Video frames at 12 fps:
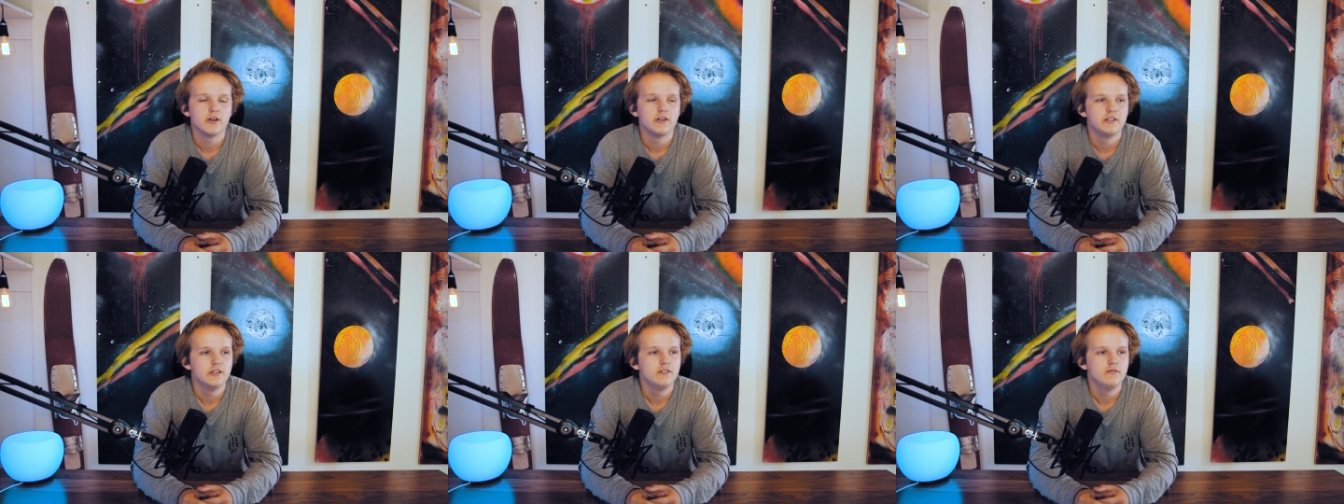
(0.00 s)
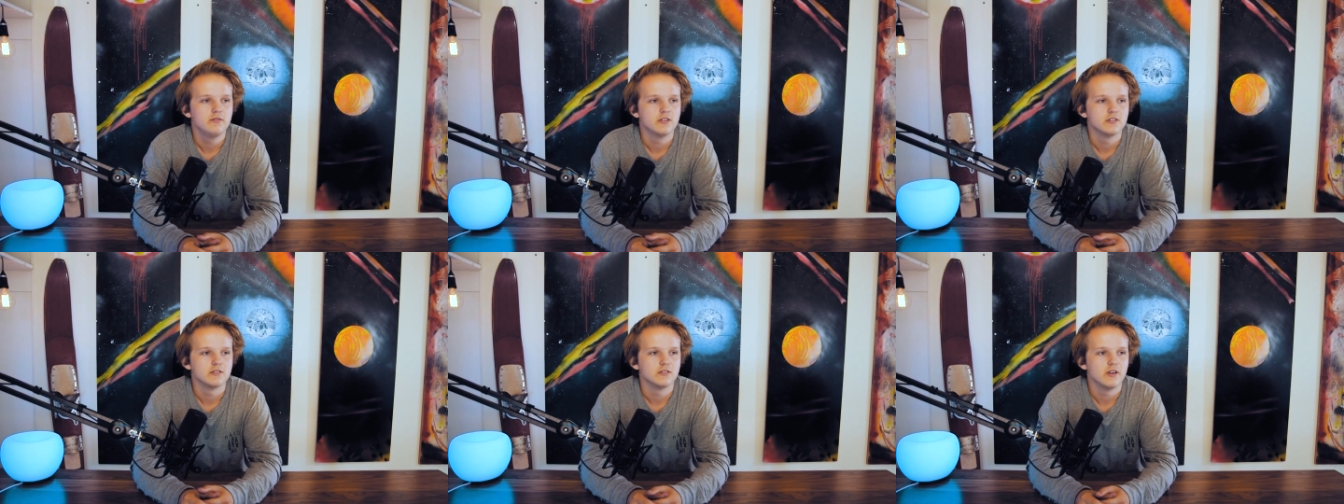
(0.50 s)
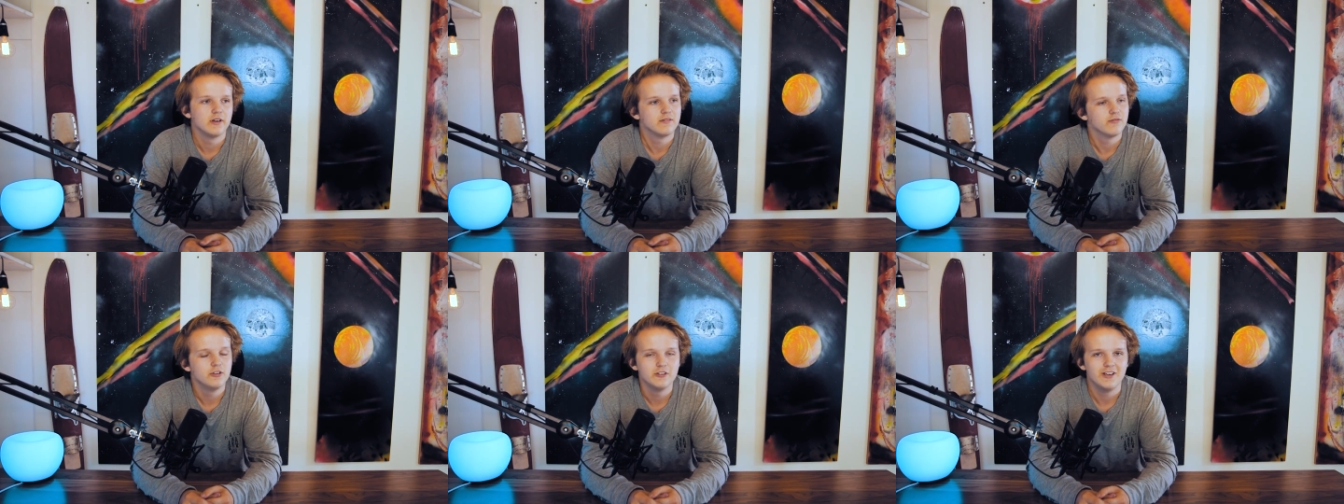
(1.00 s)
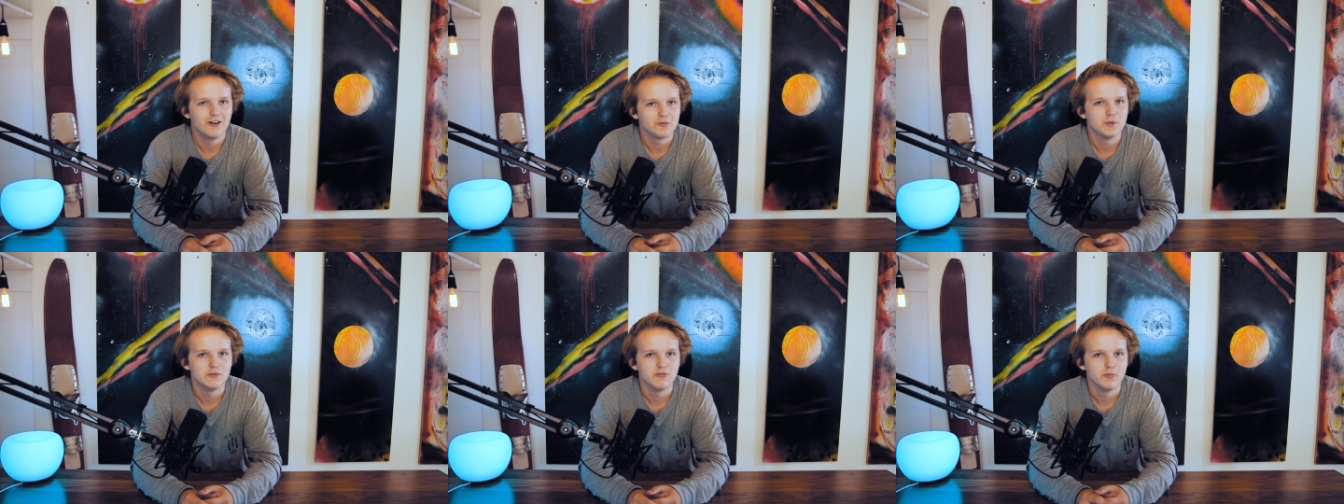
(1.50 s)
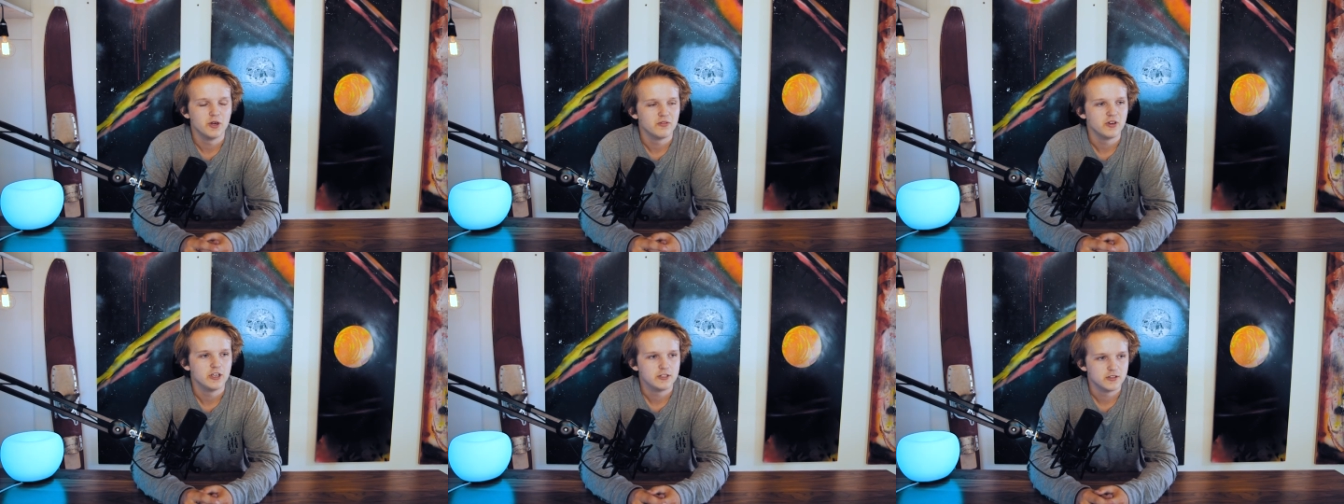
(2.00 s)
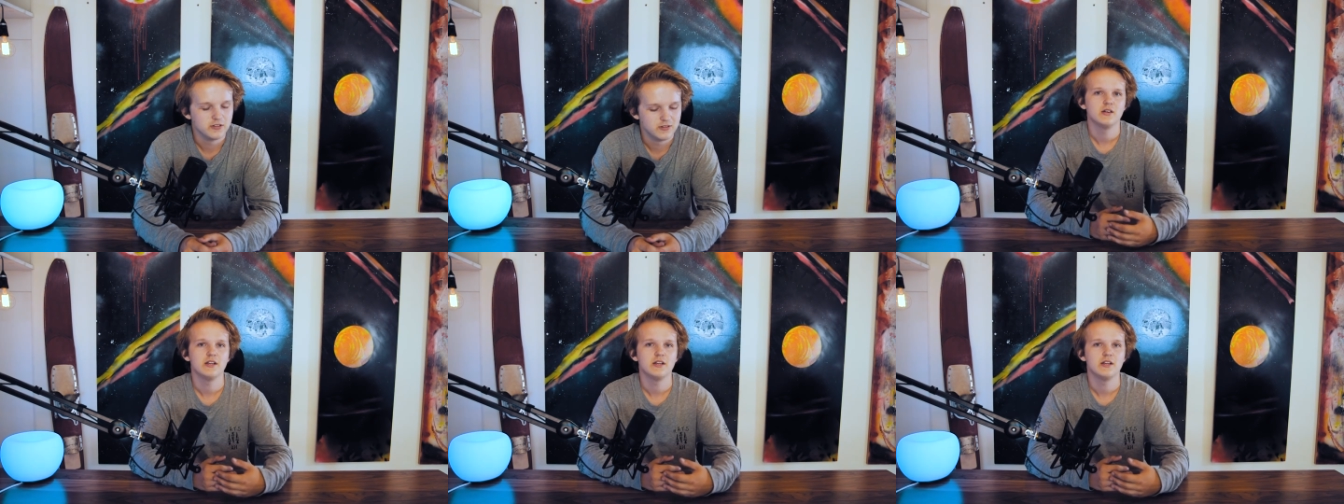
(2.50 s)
I did, because it really helped me with motivation.